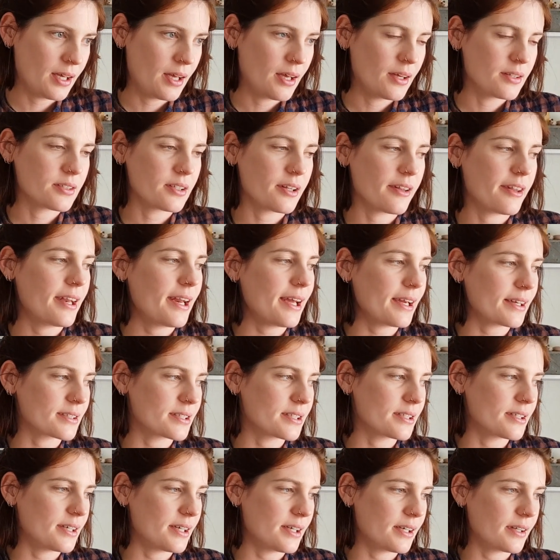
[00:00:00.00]
So the
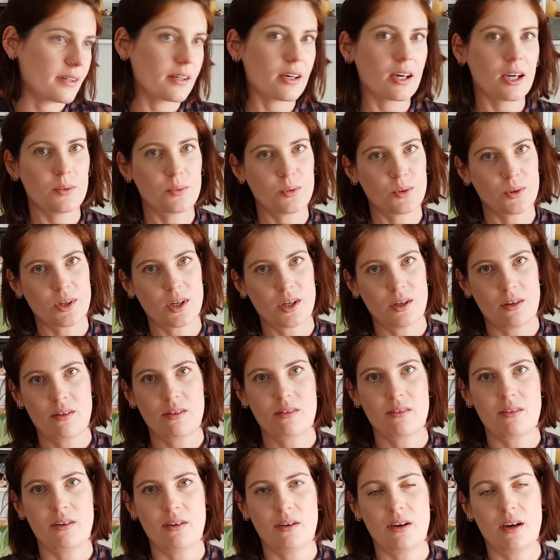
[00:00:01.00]
next thing that I will go
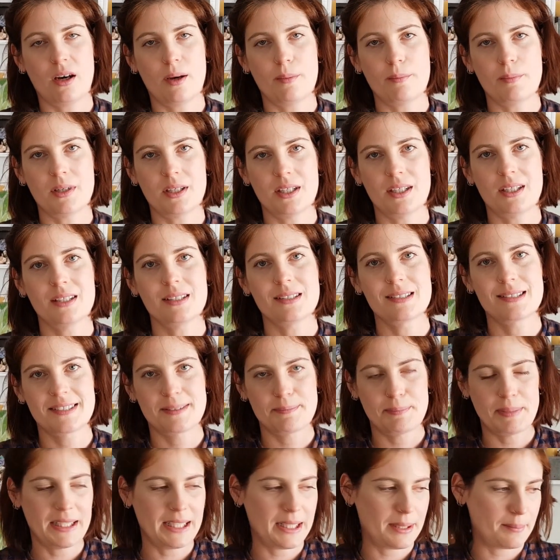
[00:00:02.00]
through are my
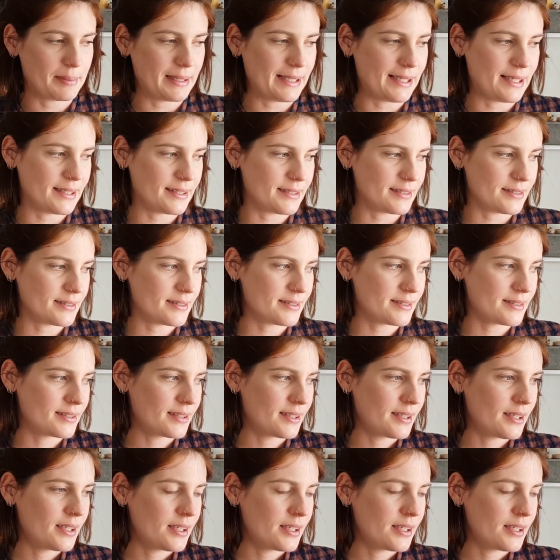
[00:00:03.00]
spinning plans.